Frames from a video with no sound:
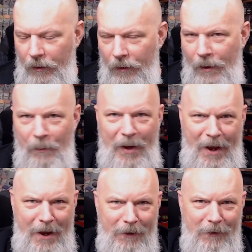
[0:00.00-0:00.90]
I'm
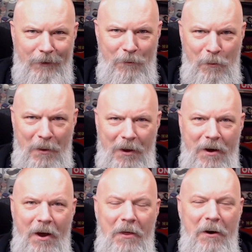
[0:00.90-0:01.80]
back with
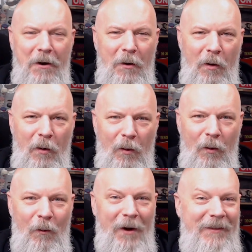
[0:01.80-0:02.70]
another
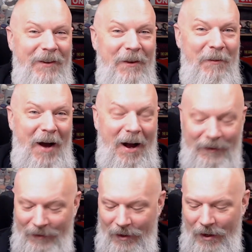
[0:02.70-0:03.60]
What's in the
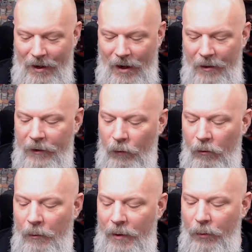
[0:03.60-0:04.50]
Box. This one
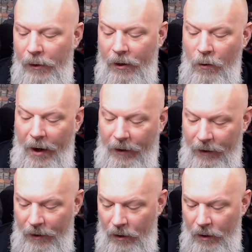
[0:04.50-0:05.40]
will be pretty quick,
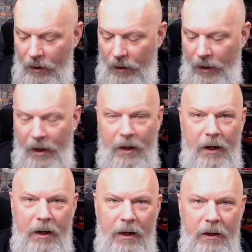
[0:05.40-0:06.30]
and
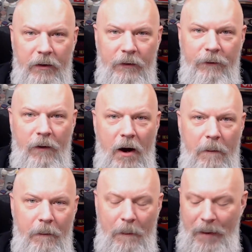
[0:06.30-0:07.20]
it is
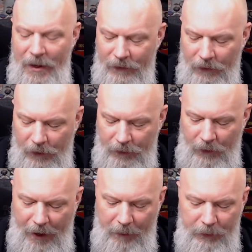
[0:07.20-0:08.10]
from Pestilence
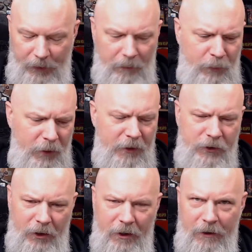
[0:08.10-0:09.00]
Labs, I'm pretty
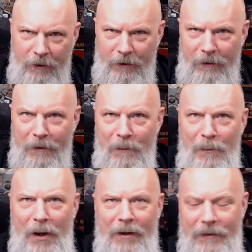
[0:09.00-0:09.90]
sure.
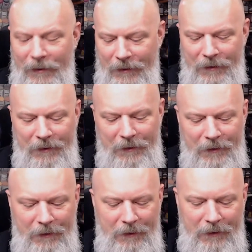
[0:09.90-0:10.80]
But
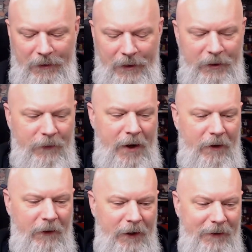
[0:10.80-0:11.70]
let's find
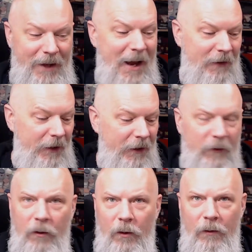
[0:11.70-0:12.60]
out exactly
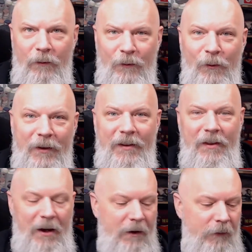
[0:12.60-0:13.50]
what's in there.